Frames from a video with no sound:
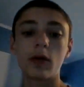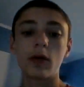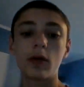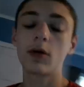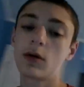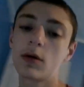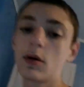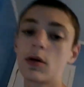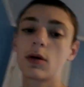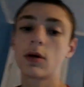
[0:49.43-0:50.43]

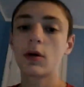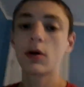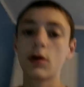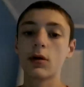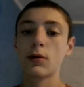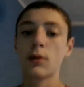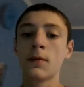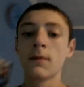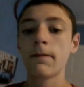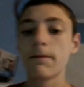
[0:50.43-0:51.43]

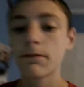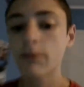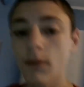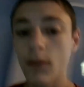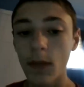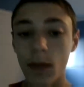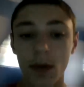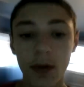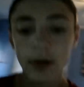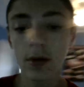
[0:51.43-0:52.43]

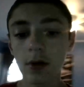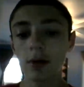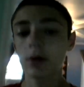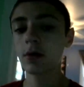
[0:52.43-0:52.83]
(silence)